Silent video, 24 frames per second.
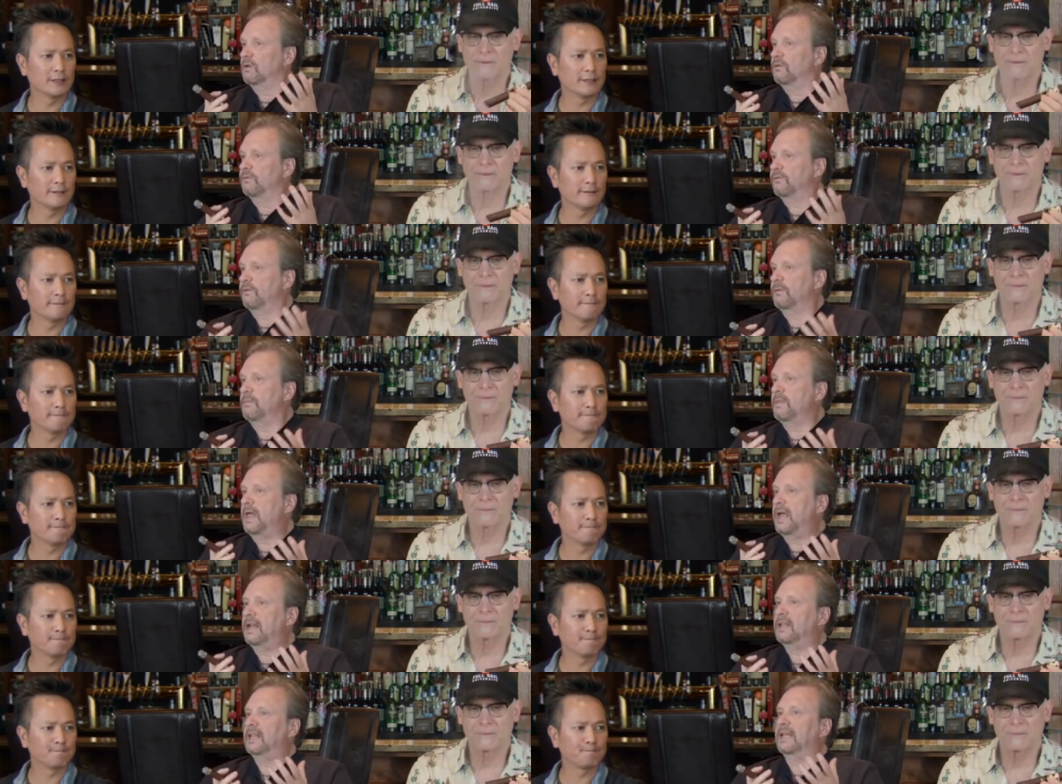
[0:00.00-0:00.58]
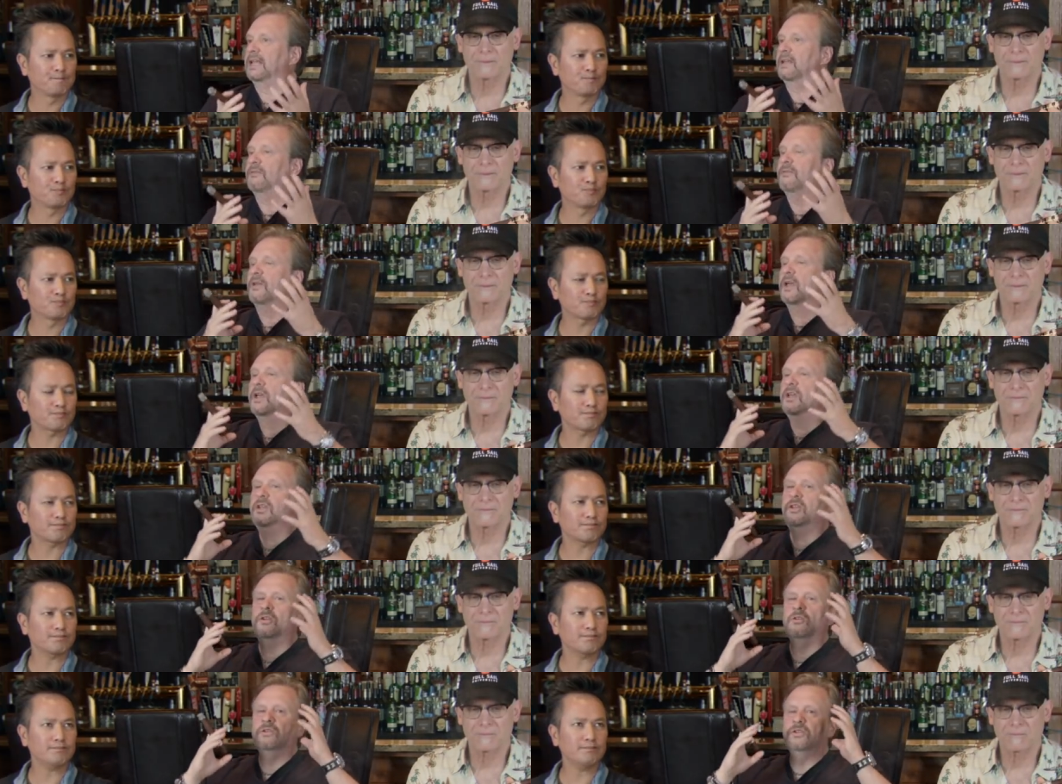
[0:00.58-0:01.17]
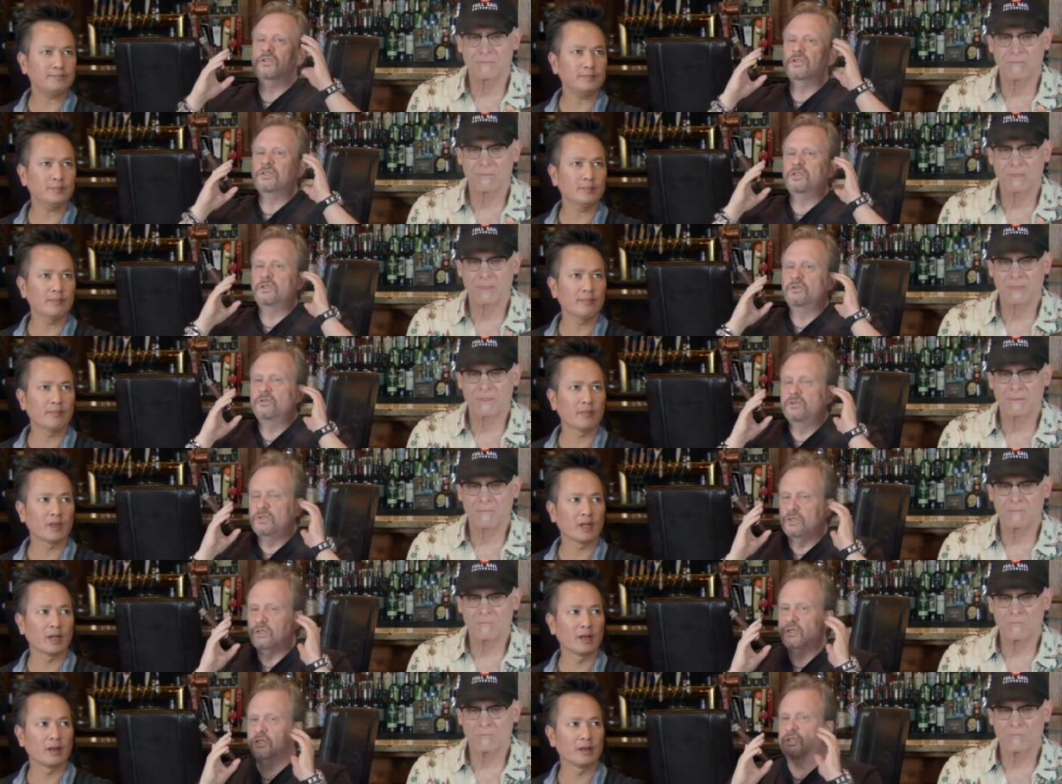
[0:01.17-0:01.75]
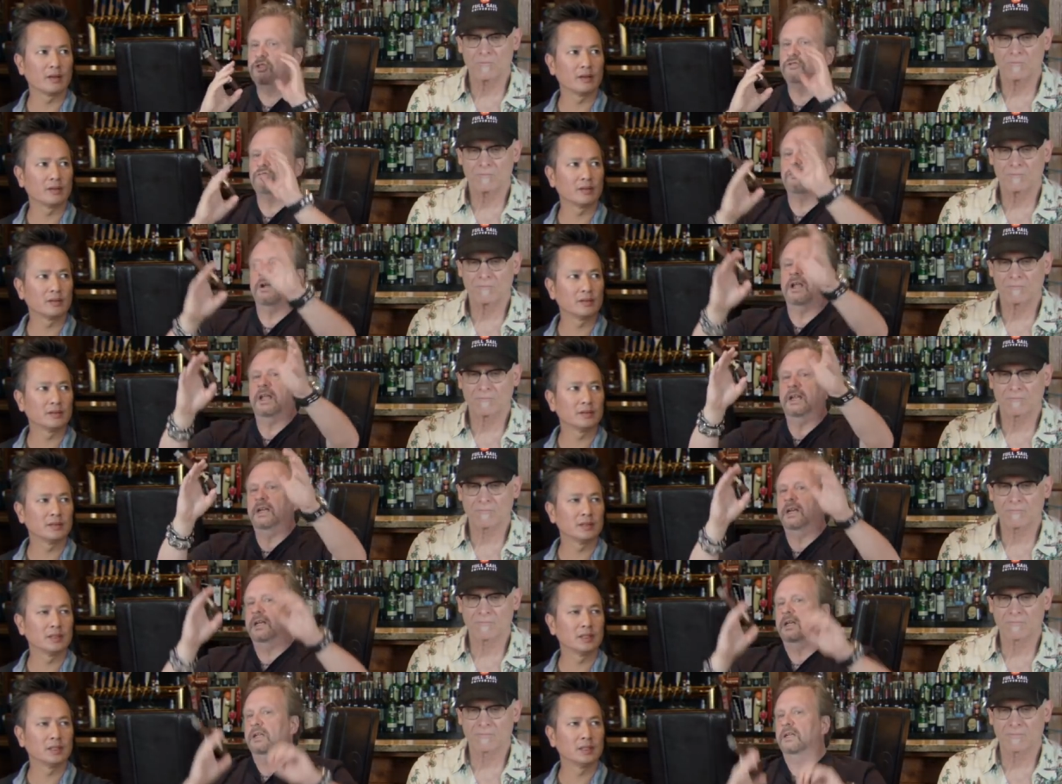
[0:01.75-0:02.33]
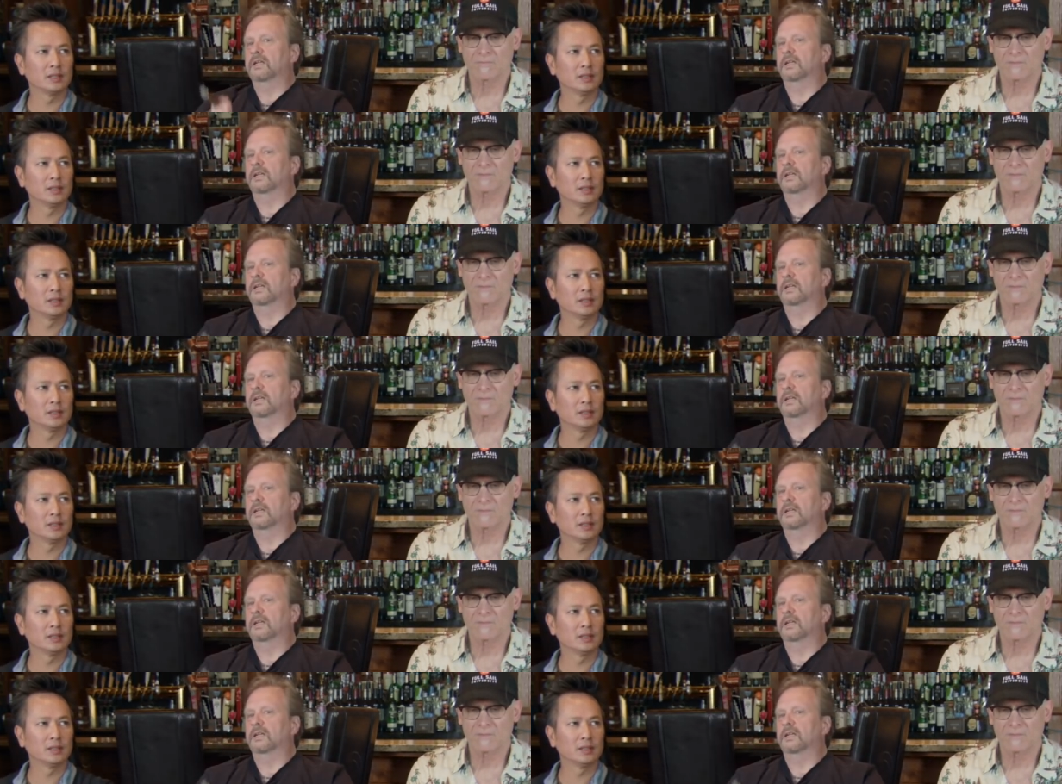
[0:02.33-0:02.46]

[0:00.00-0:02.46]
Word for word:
Speaker 1: from that? Like if you just use the straight